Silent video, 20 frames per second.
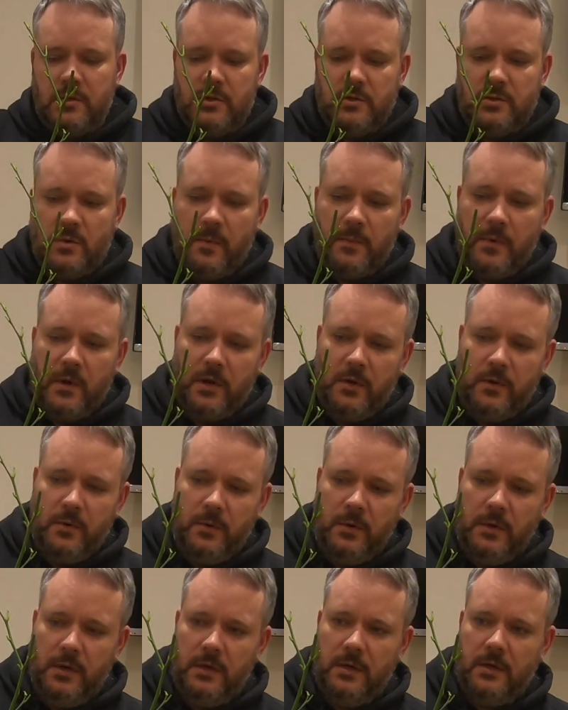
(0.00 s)
So I'm going
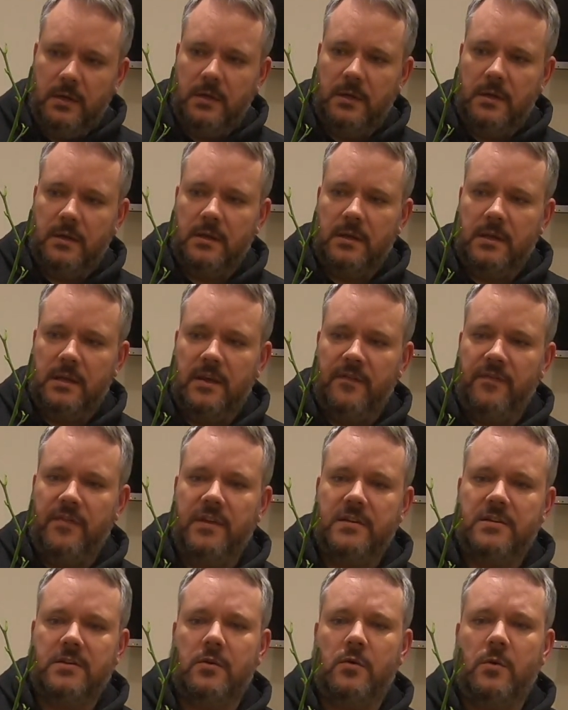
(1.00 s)
to give
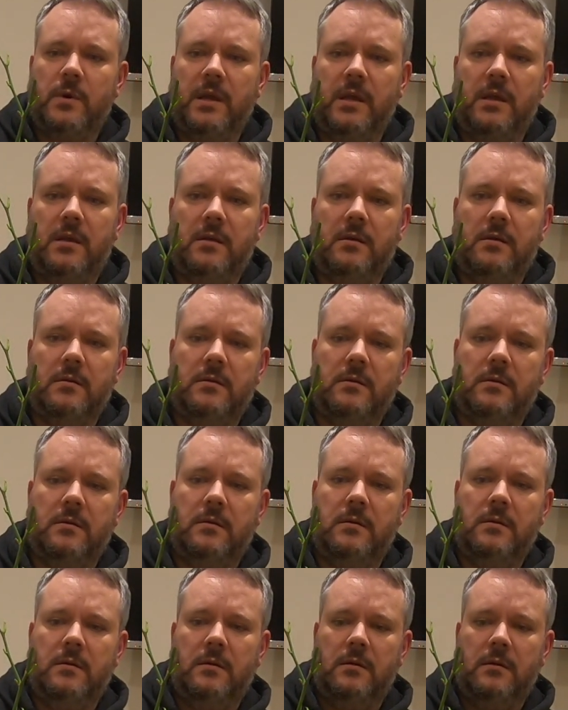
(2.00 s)
this a quick
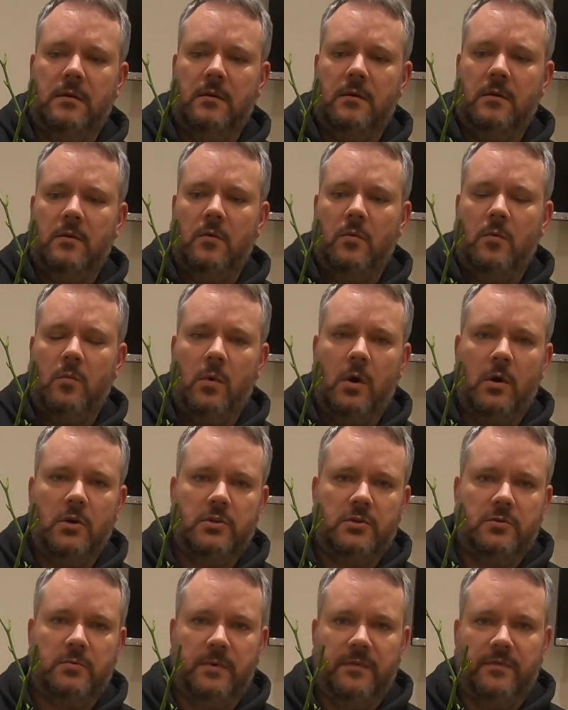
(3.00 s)

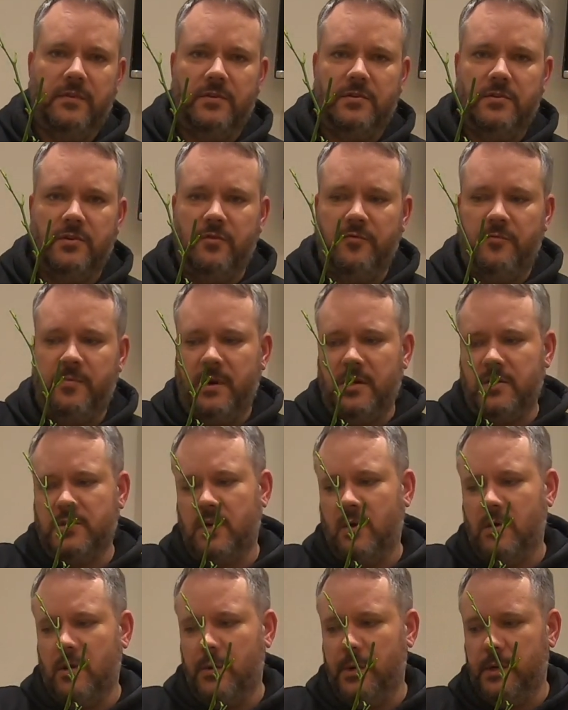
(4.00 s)
wash with the toothbrush.
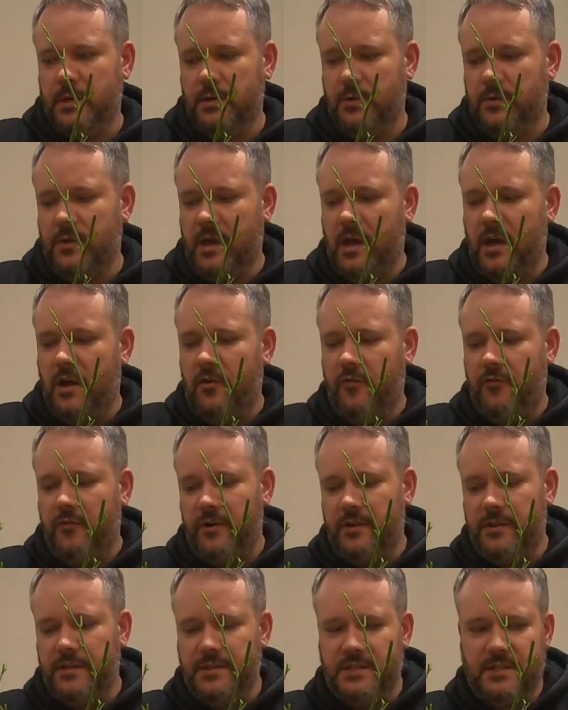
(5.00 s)
I'll go and do that over
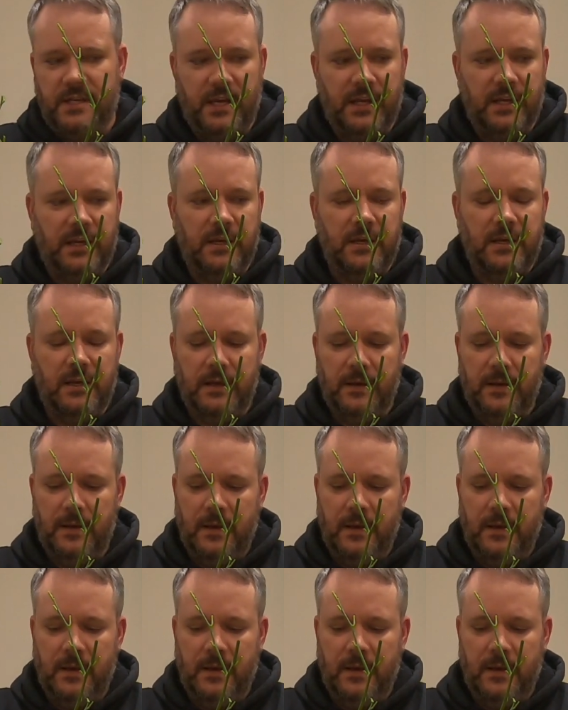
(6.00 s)
at the sink,